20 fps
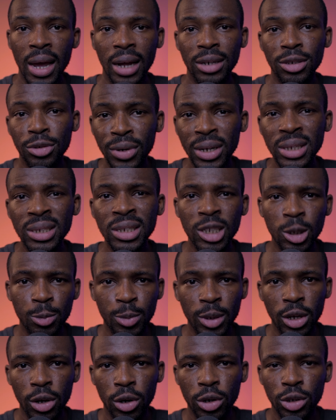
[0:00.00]
And the reason is
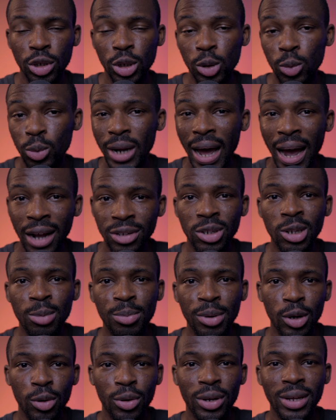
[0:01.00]
because you would actually
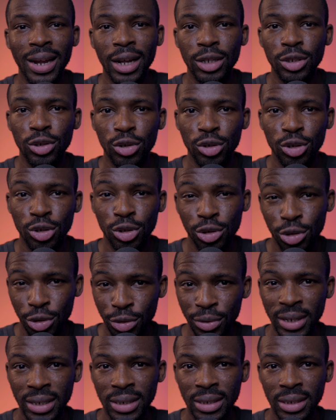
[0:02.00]
be looking at your
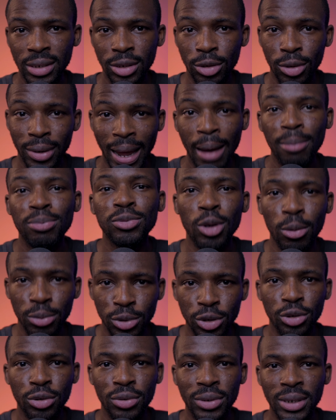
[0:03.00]
screen, your laptop
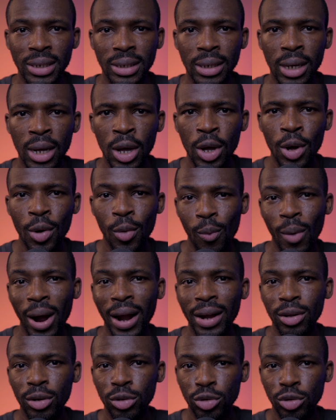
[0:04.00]
screen, while you're